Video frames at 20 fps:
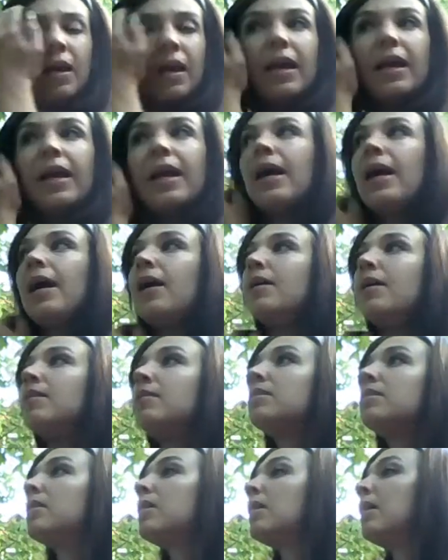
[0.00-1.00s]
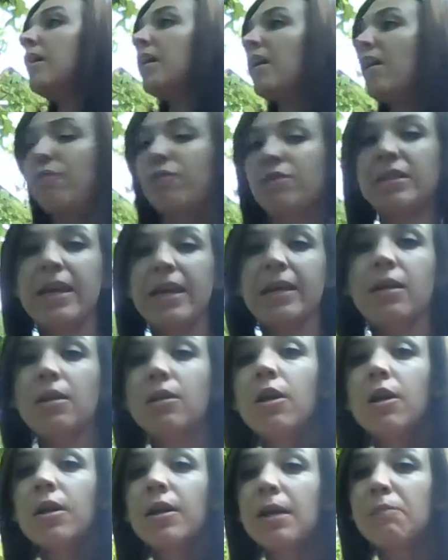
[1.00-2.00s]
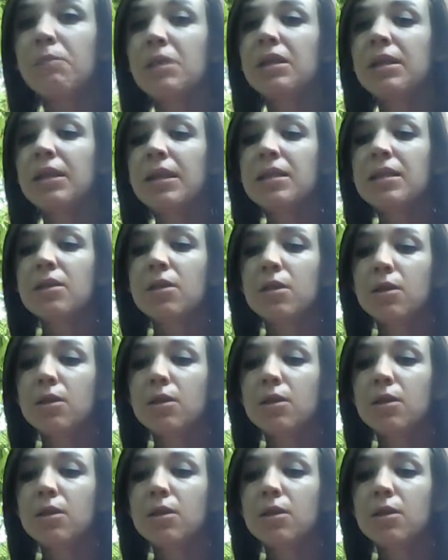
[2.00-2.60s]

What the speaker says: And if you take a look, I mean,